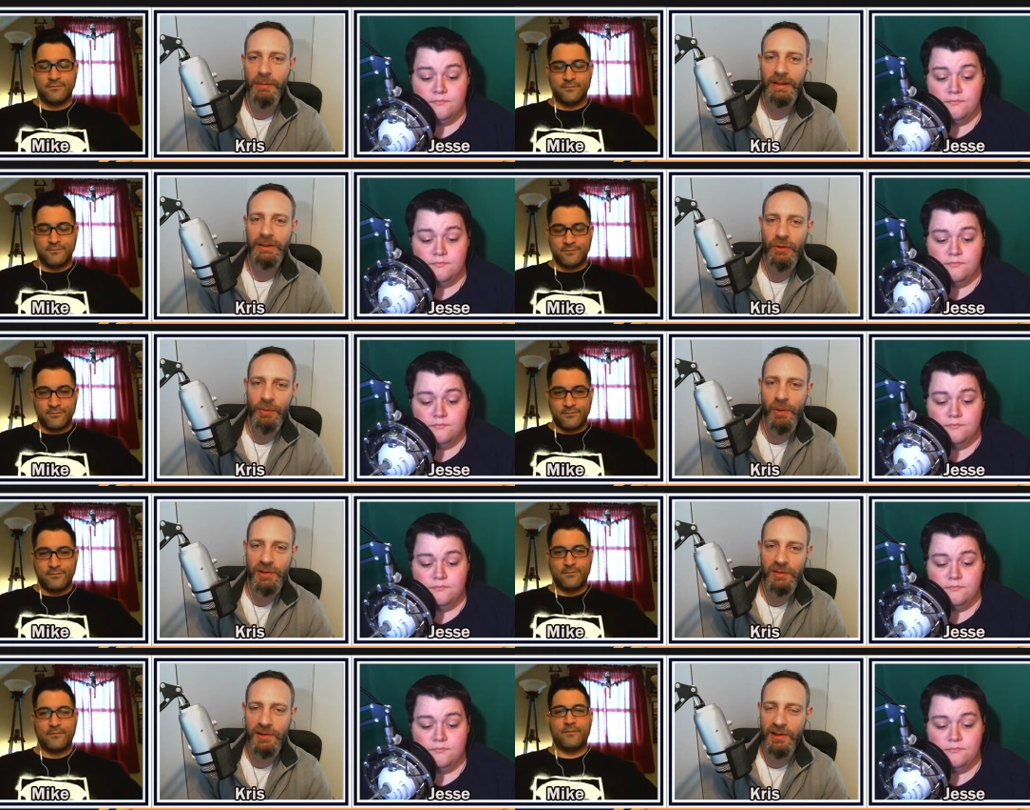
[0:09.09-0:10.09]
Speaker 1: back to Third
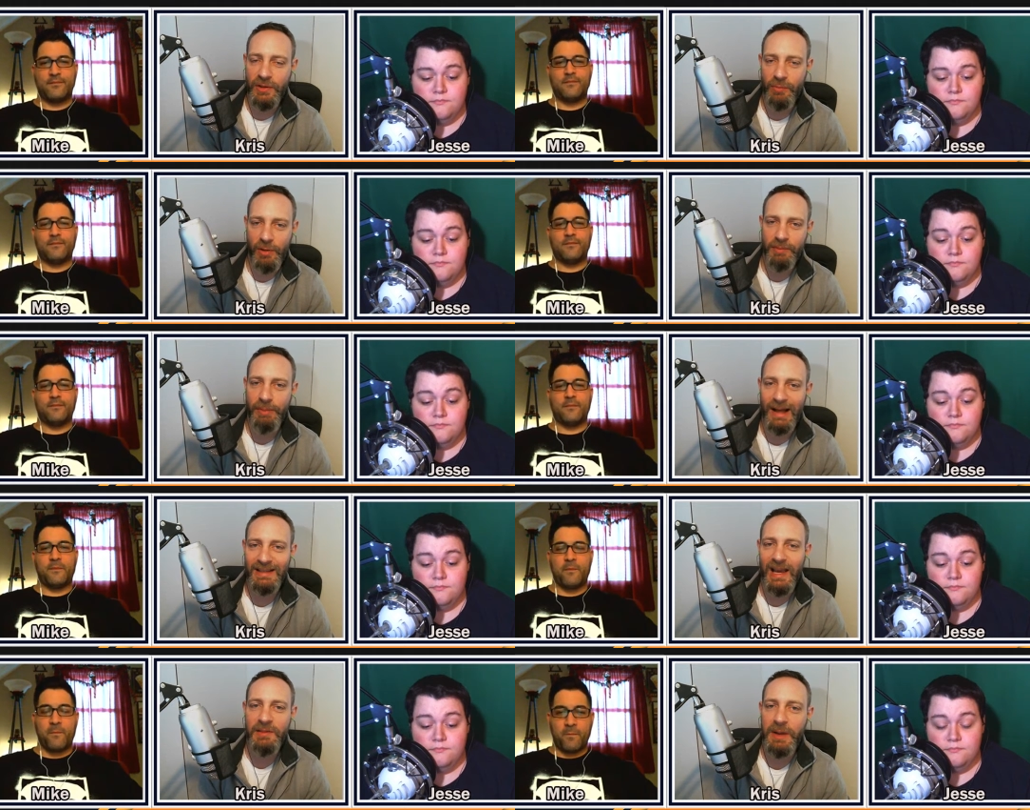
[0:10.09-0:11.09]
Person. This is Third Person
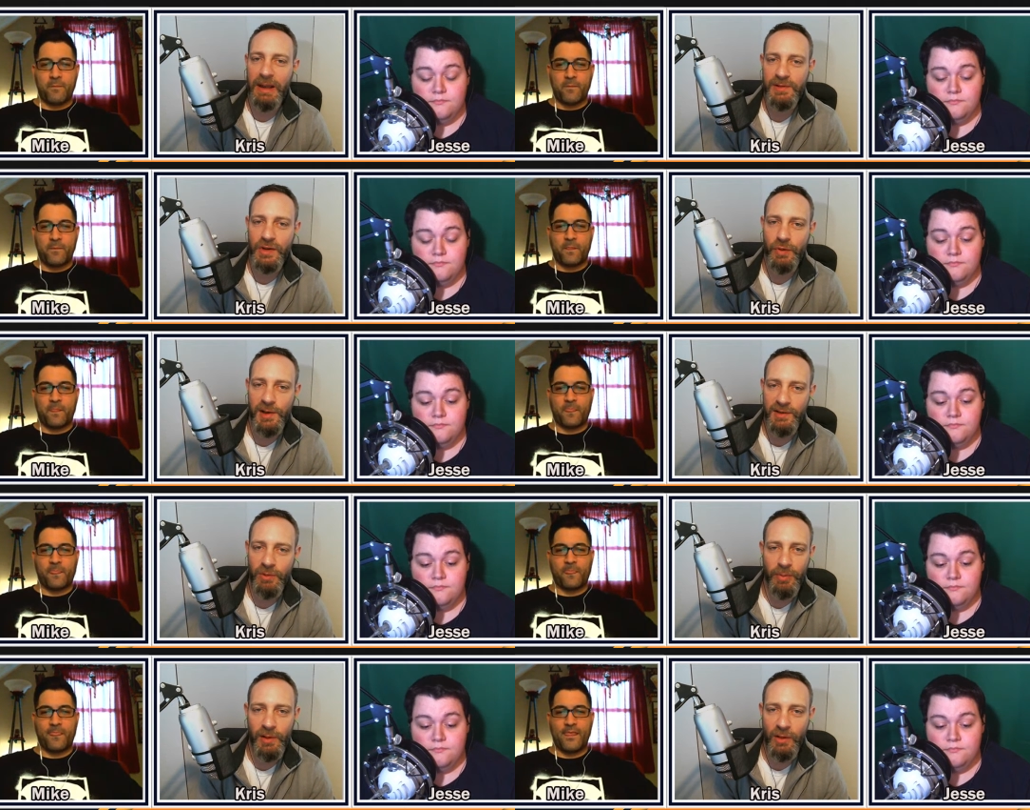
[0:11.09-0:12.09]
Podcast. My name is Kris, and
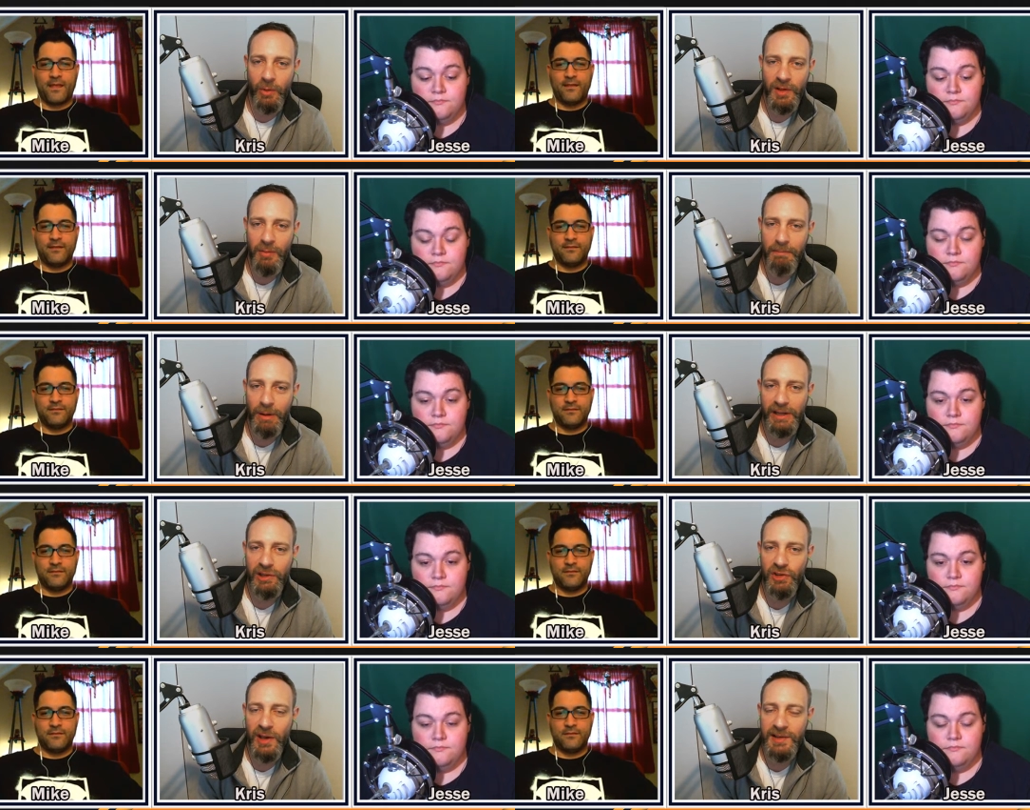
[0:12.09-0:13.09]
with me, as always, are my
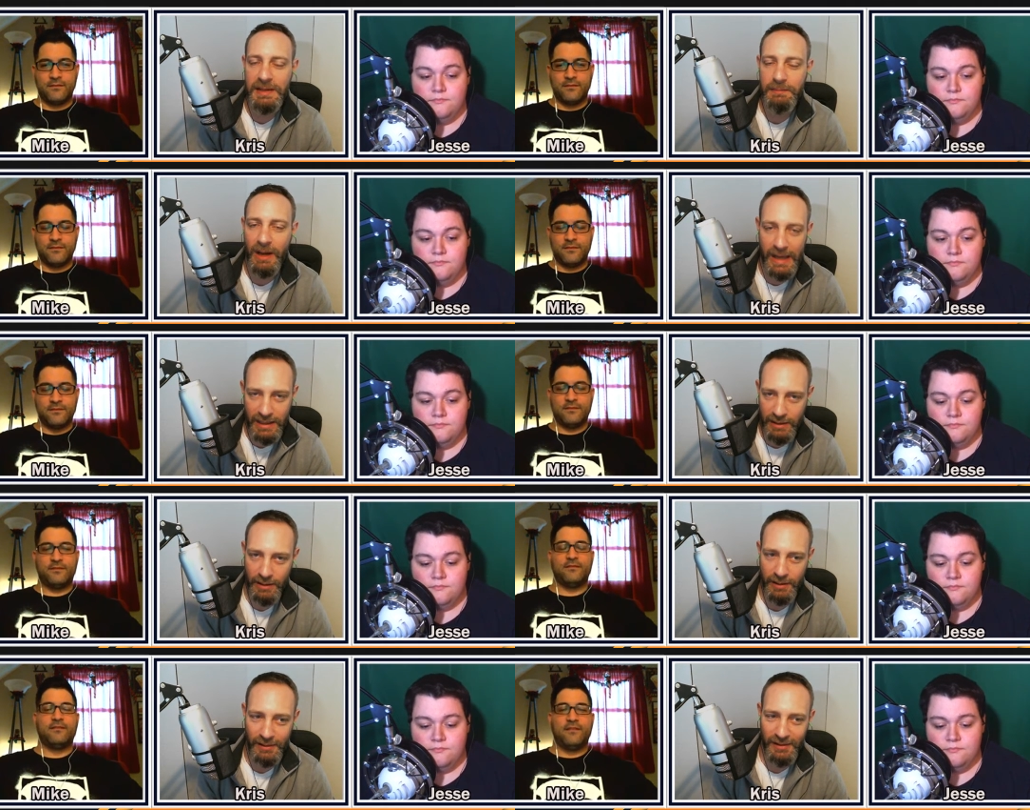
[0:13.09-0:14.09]
buddies Jesse and Mike.
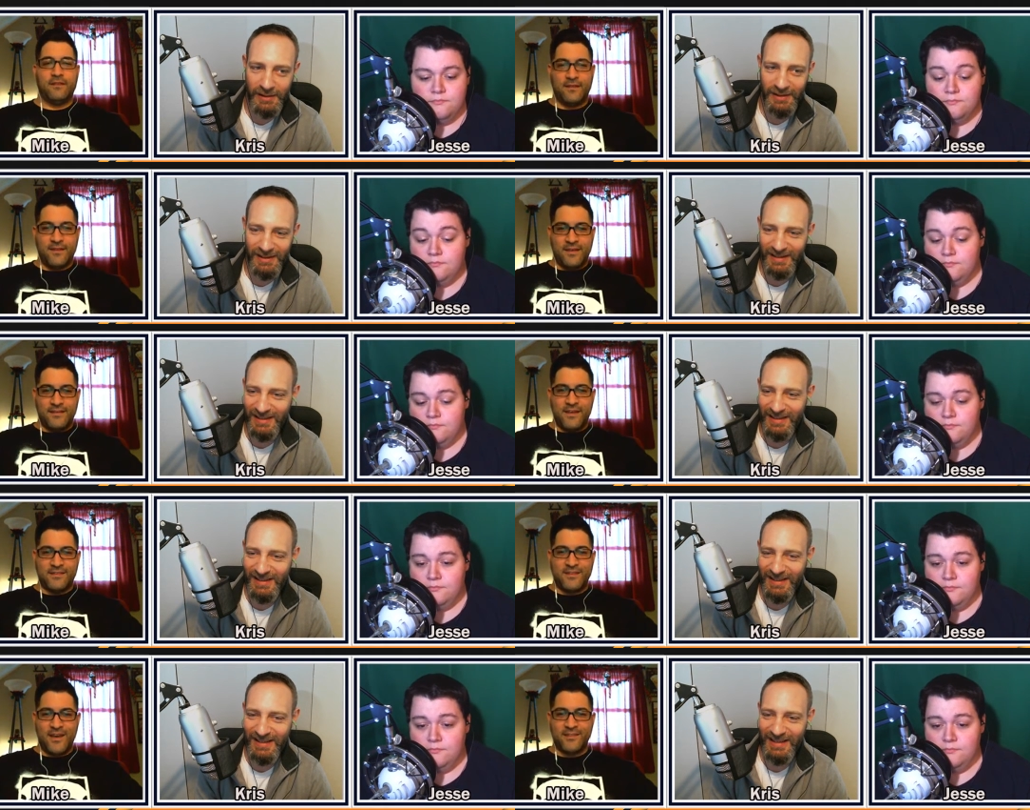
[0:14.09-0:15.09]

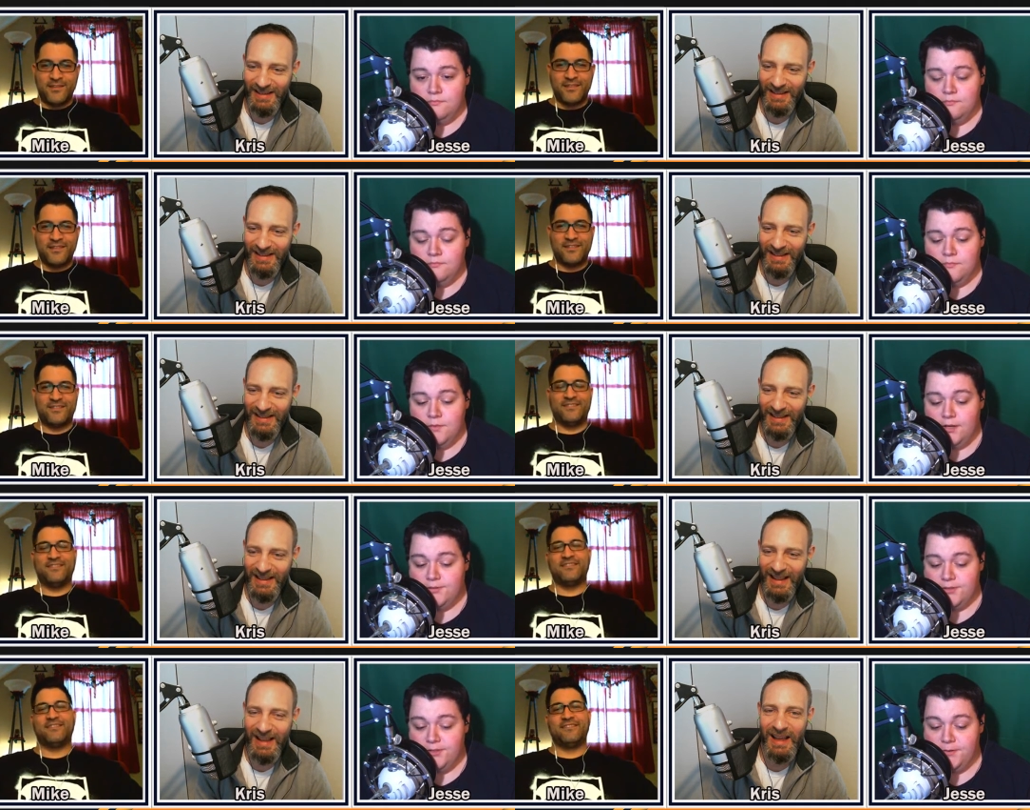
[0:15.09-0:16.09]
Speaker 2: Yes, yes.
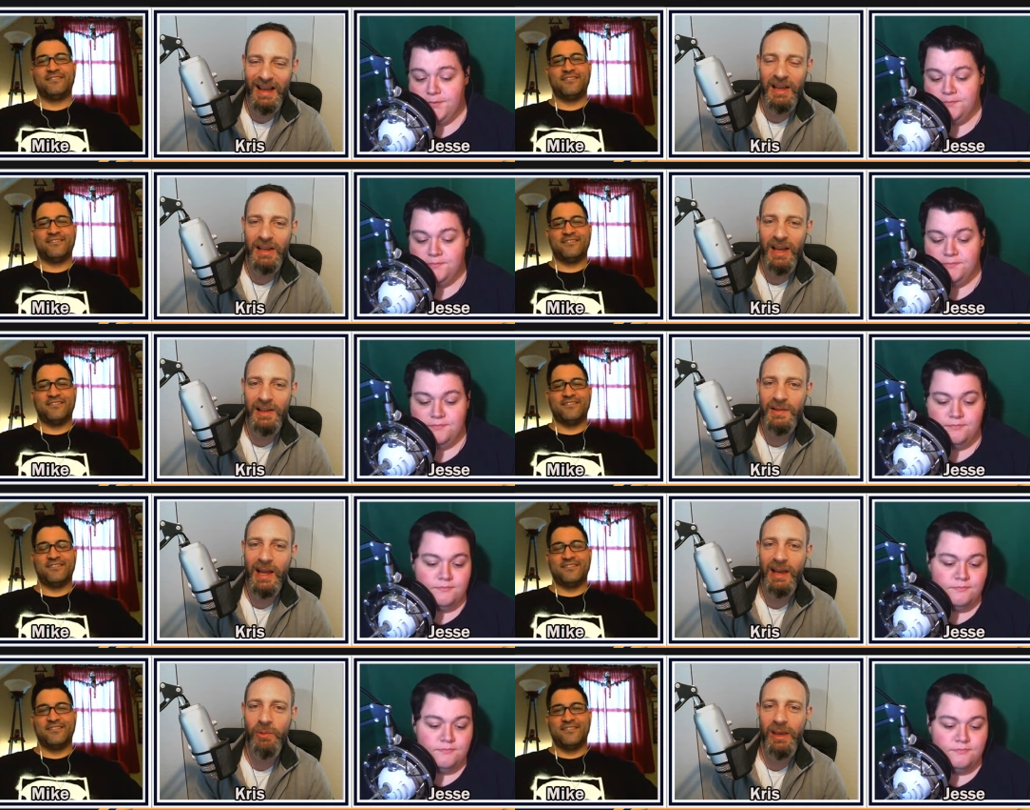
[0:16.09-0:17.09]
How's it going?
Speaker 1: Guys,
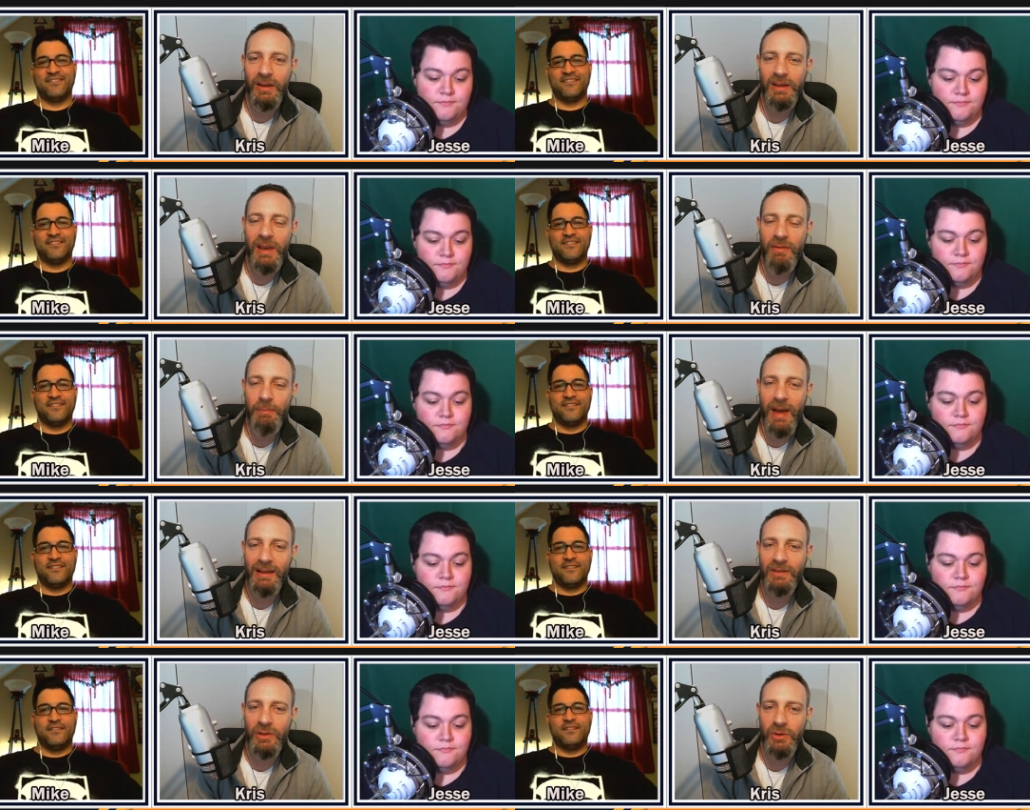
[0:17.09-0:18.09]
today we giving back
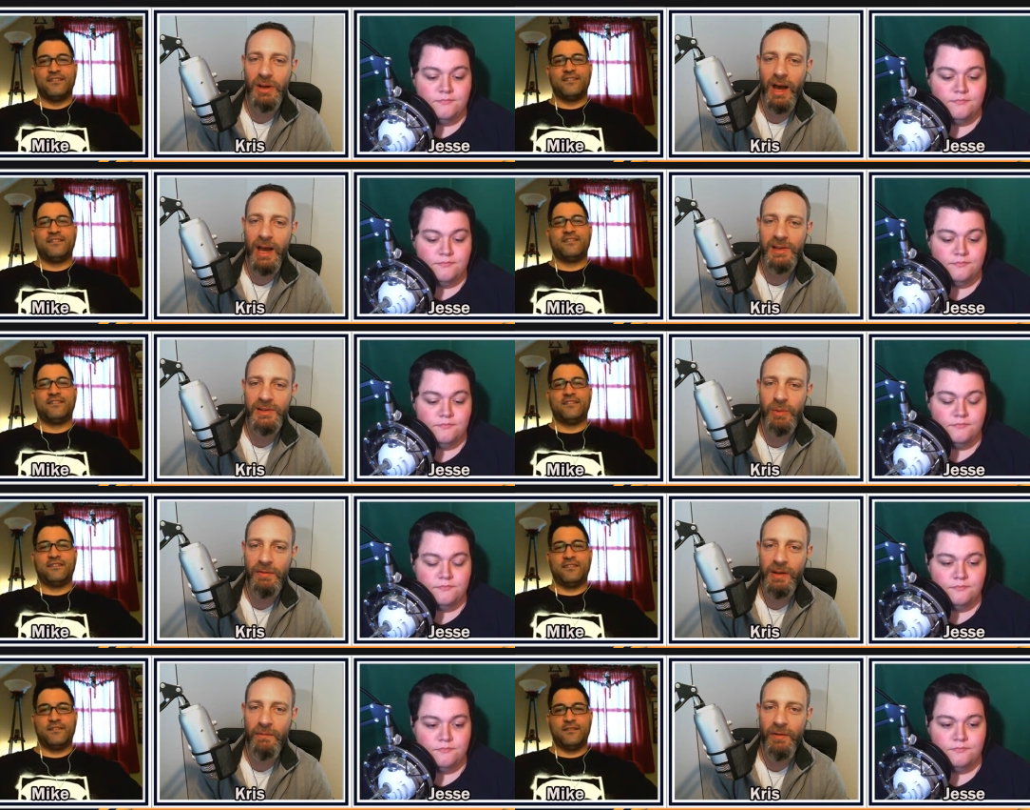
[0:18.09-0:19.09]
to you guys. We have
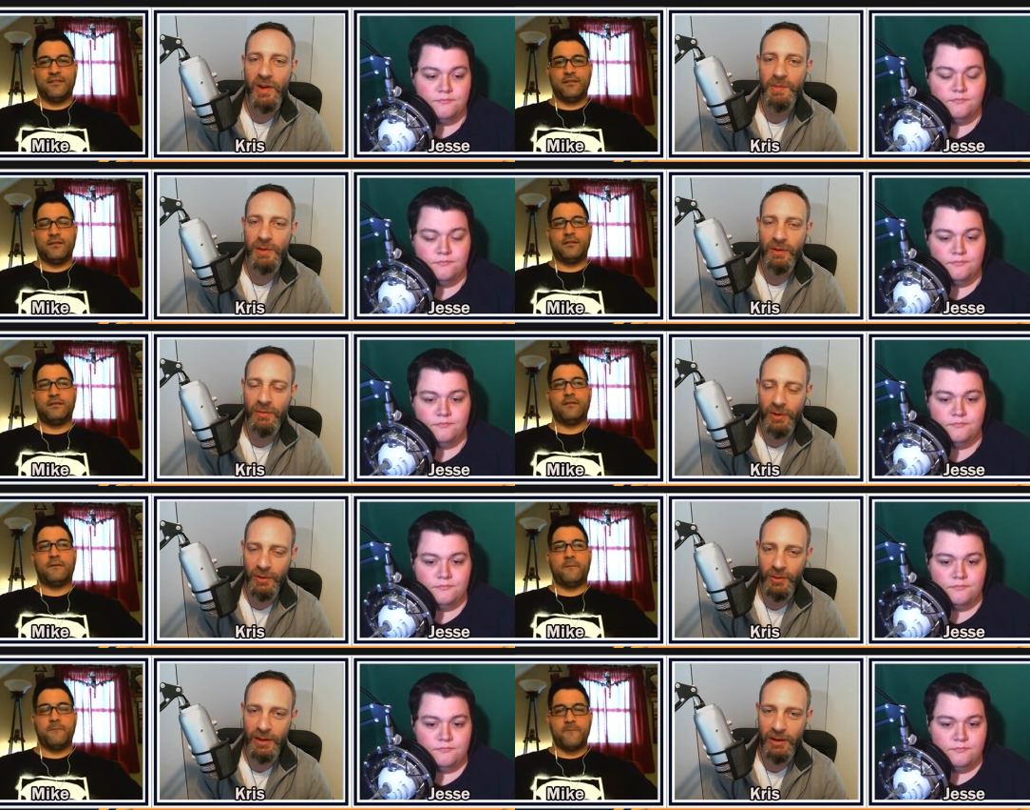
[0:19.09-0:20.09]
something very special for
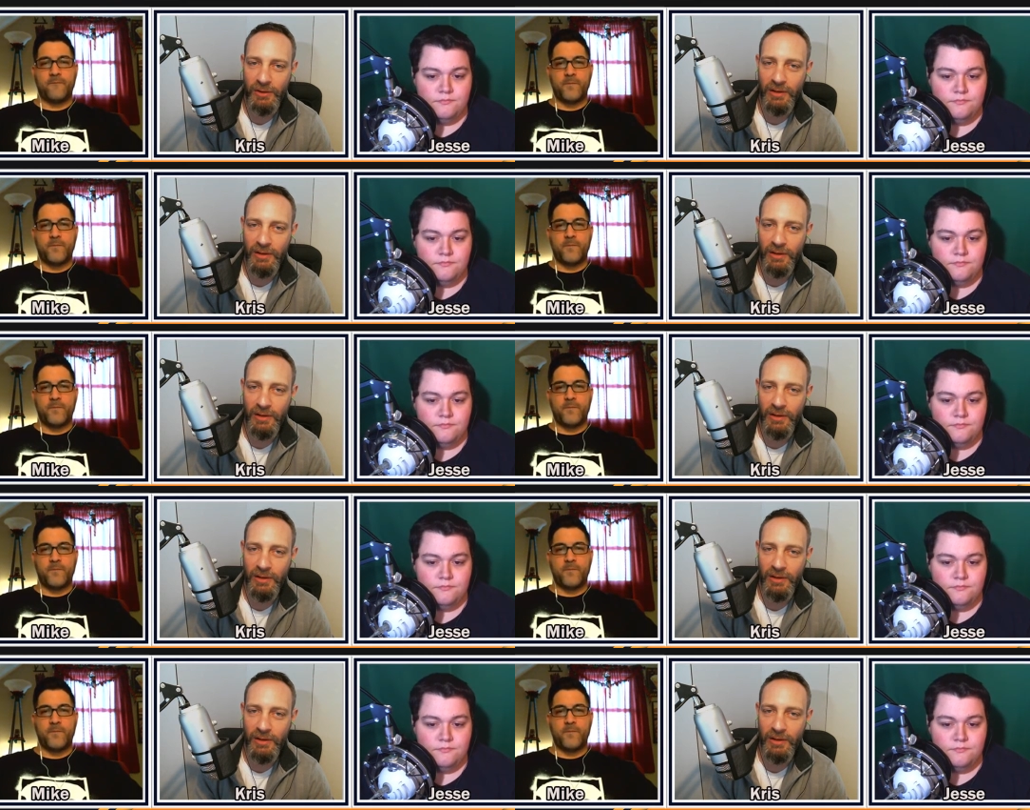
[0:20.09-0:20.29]
you, and here to